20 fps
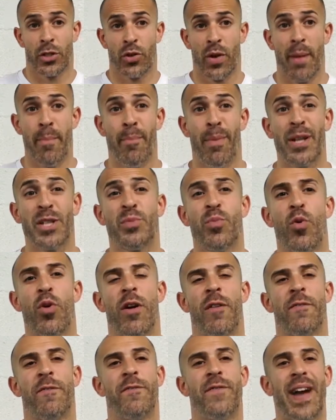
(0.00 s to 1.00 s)
So a much more
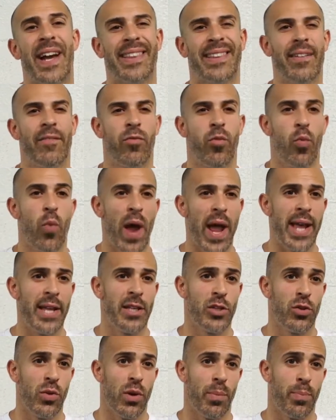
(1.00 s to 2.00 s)
effective way
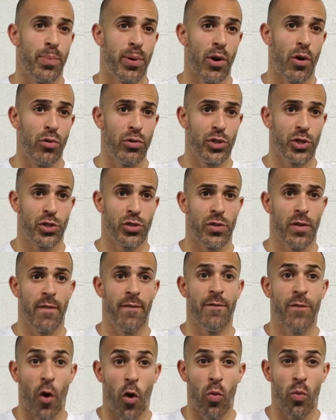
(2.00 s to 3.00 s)
to approach
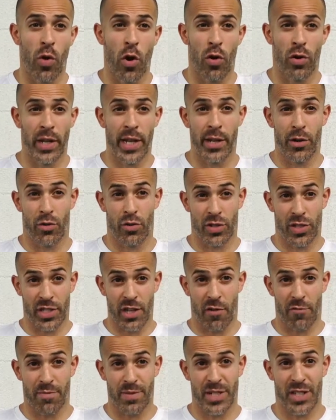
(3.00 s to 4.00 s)
foam rolling or
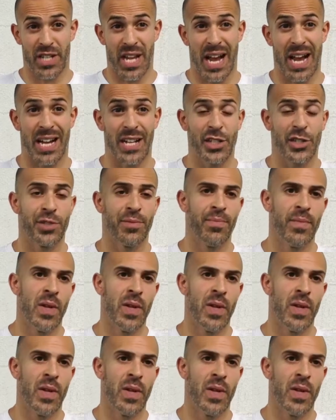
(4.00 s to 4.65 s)
self-massage